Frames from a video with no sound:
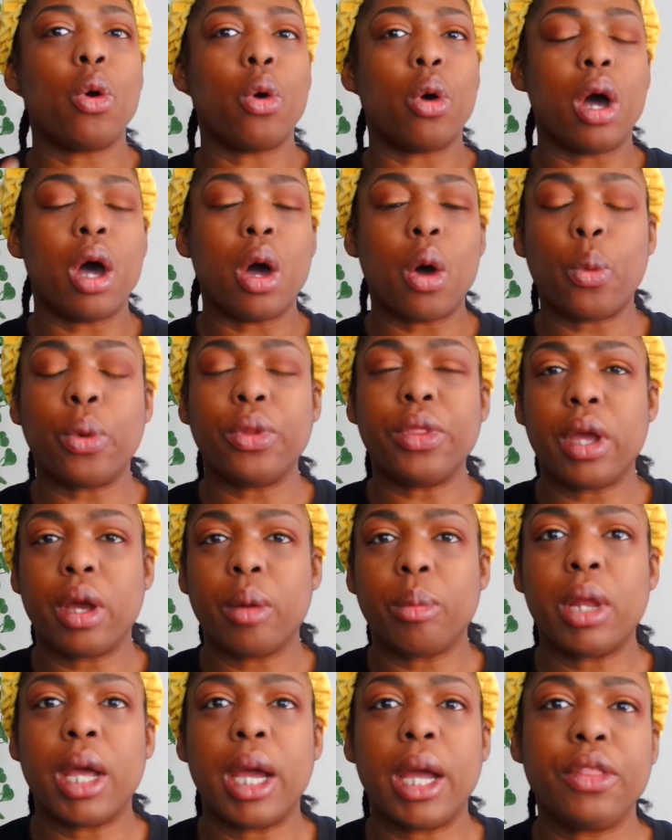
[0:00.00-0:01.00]
when they're
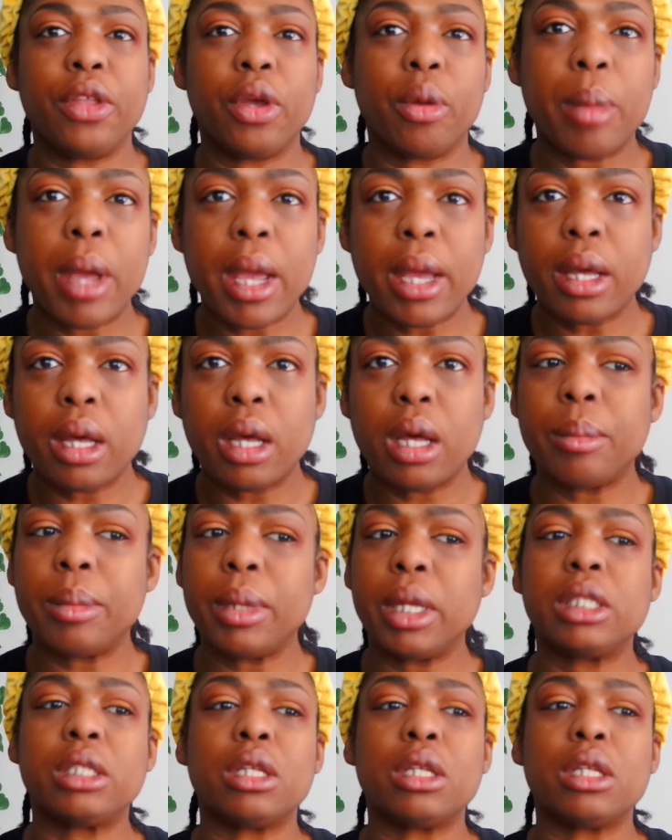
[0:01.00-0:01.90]
applying their makeup.